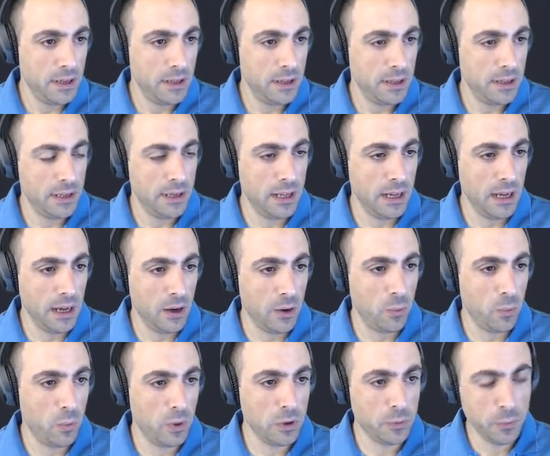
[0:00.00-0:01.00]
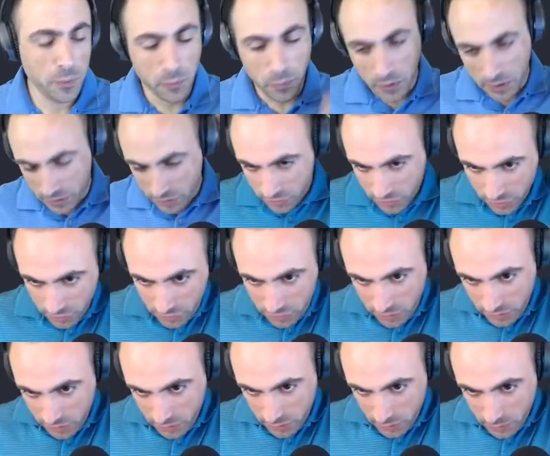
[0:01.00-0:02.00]
Now, what we want to
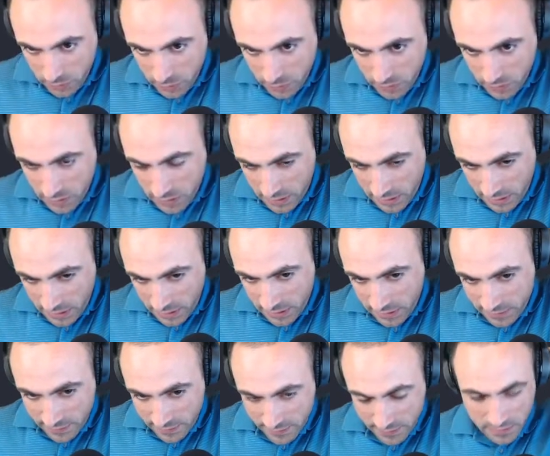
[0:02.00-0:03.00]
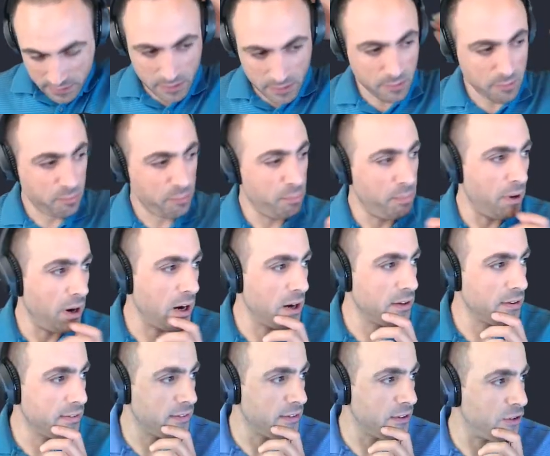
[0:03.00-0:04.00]
do is
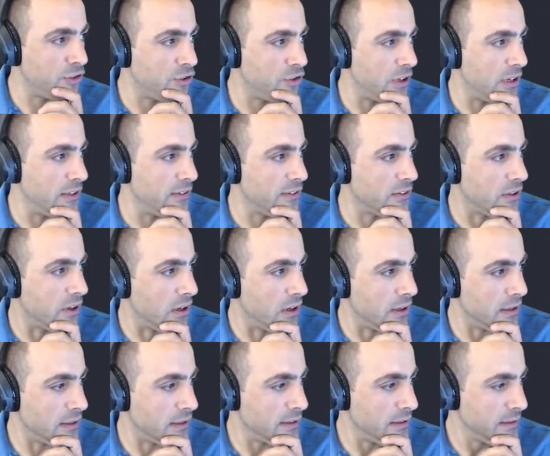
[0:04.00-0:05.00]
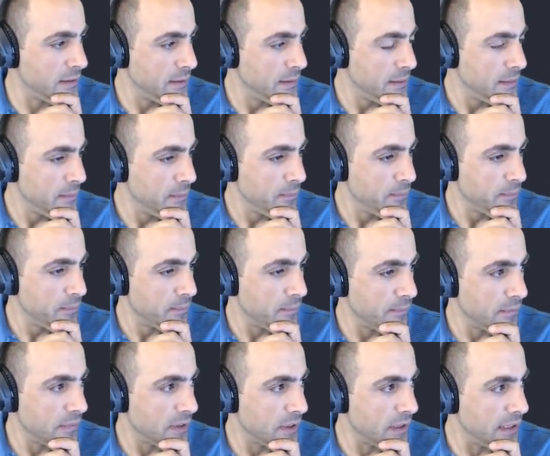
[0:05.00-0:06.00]
parse the JSON
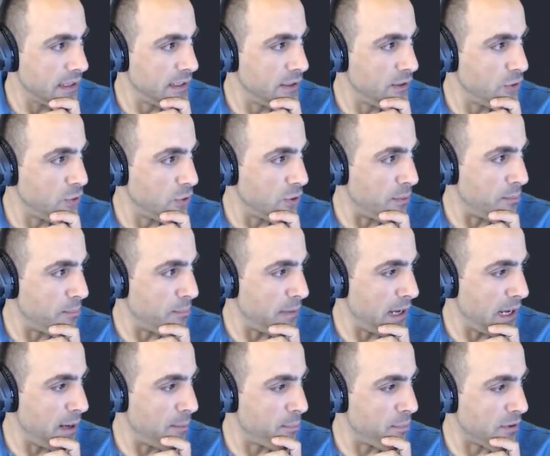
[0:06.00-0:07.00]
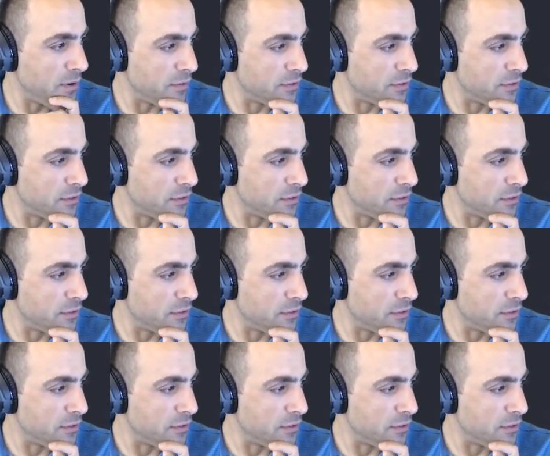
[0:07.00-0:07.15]
into a map of